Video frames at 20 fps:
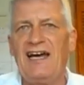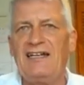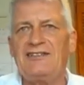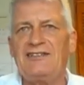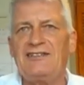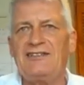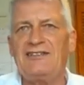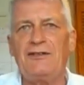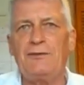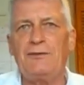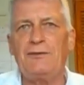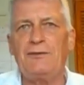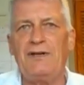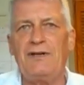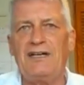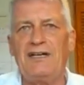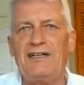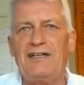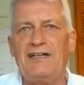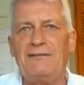
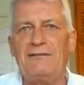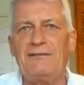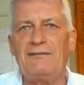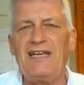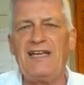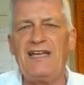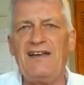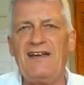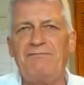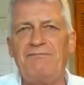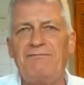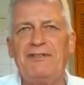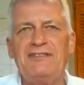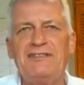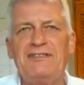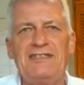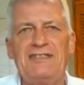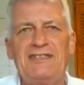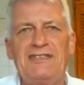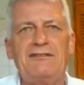So we have
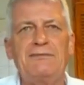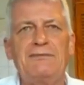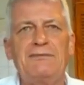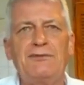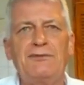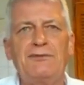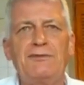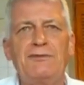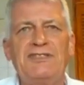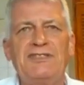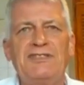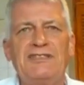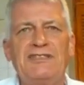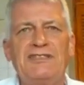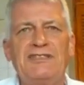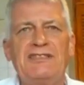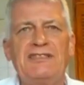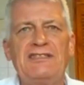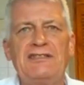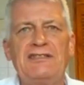built a
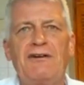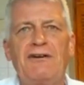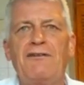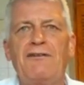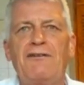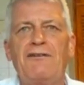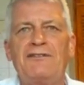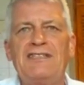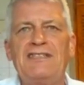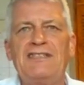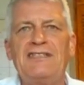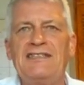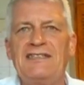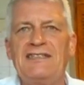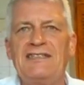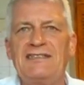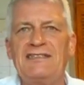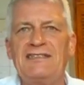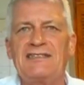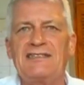community of
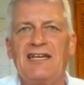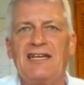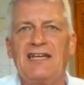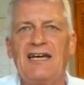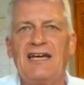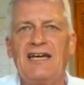leaders